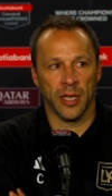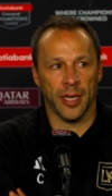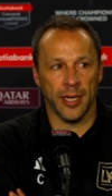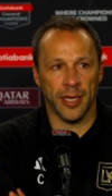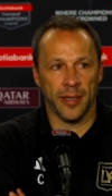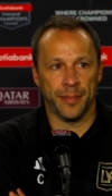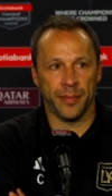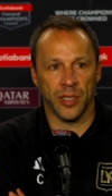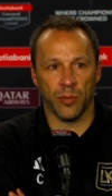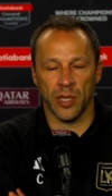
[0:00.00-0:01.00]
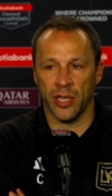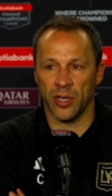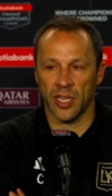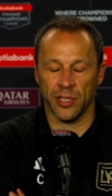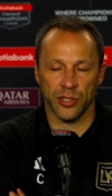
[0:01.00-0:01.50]
where León
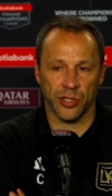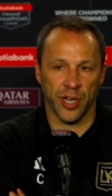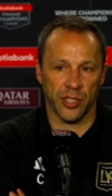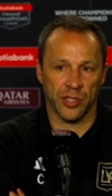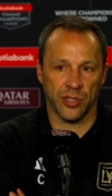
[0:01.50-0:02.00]
got a little stretched.